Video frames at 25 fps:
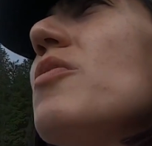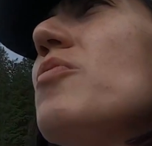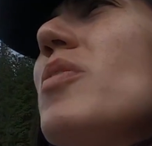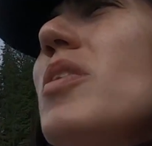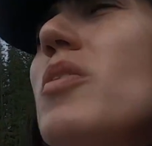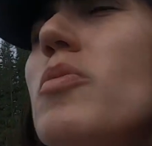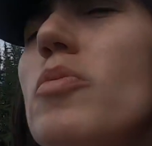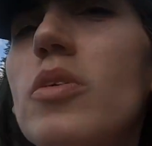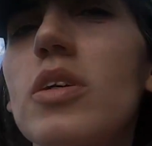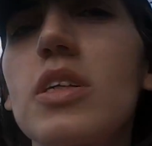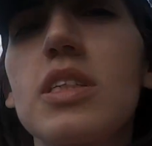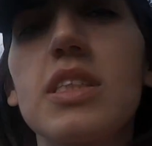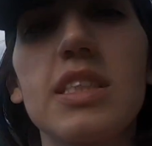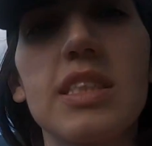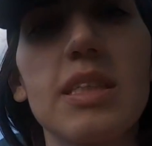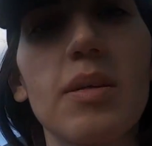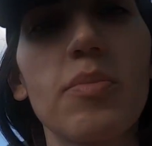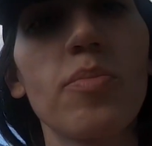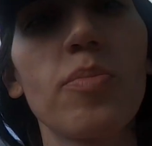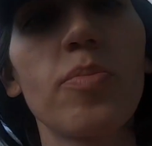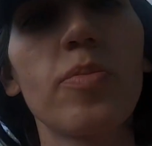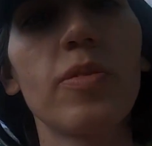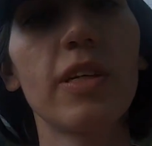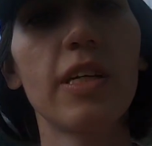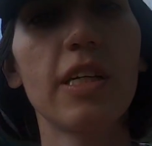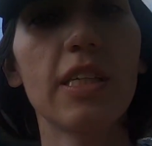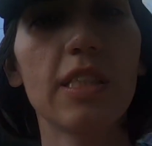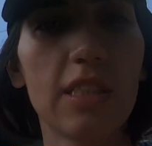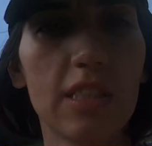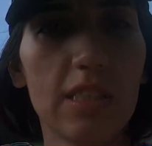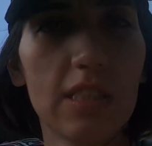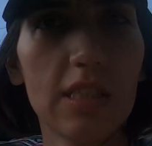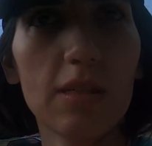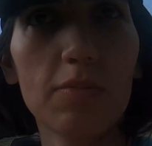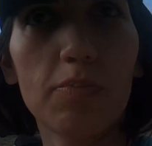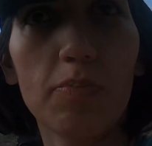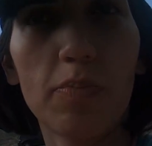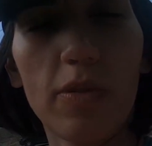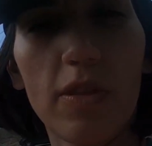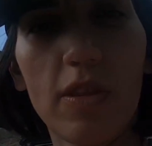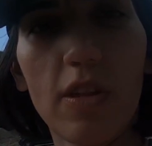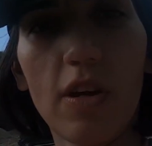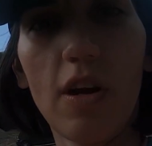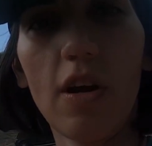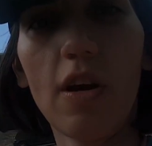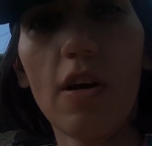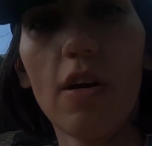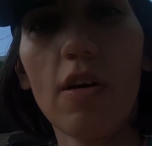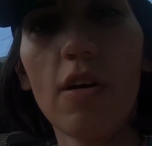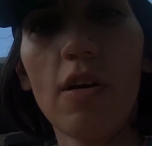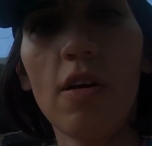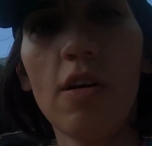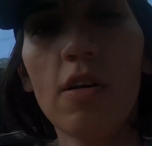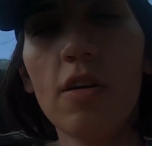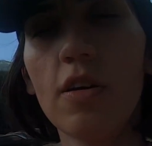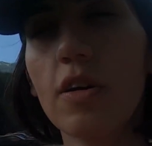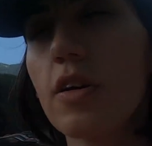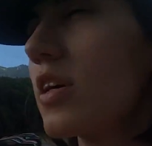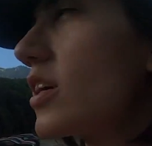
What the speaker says: we were someplace up there. You